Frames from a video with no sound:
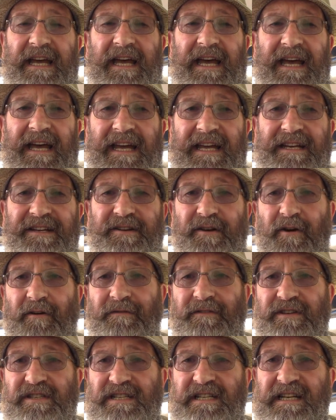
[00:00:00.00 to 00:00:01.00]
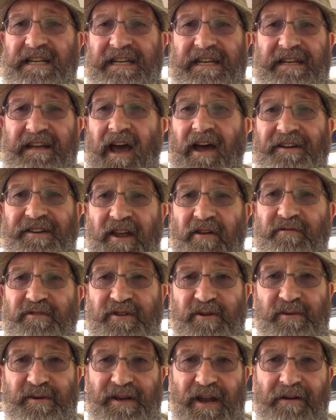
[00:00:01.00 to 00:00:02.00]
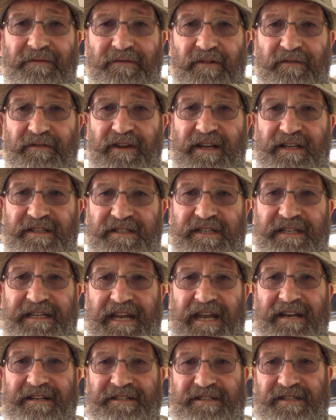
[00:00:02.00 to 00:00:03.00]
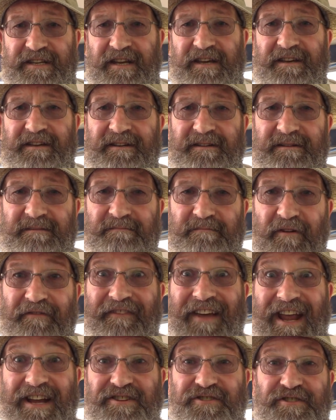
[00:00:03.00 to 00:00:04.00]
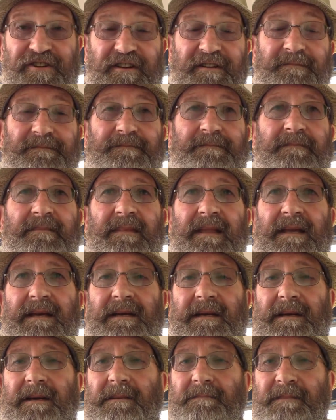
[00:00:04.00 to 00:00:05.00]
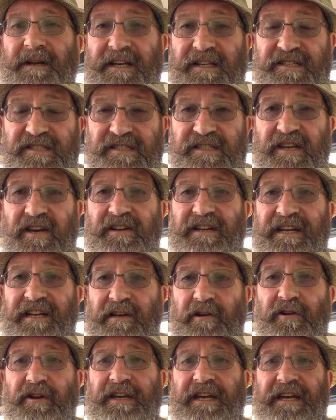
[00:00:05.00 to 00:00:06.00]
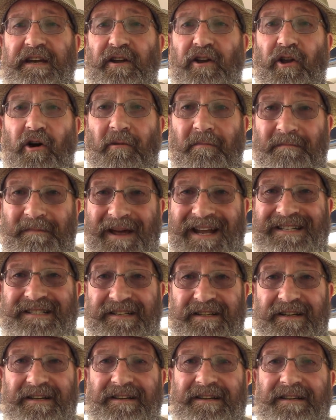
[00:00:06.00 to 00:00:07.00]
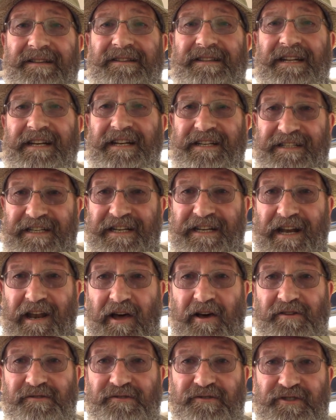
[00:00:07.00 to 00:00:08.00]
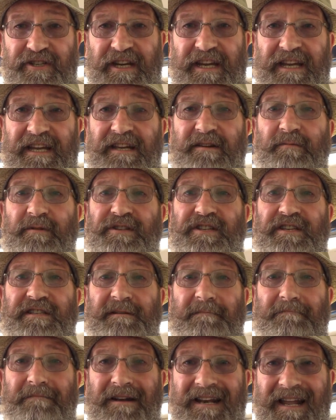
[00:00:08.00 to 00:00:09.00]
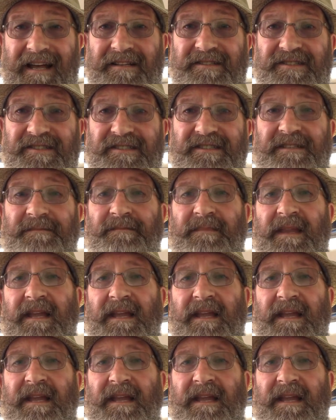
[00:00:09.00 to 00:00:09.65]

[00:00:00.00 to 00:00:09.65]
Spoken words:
and obviously I don't do enough of it to get perfection. But it's certainly looking a lot better than it did last year, which is a plus.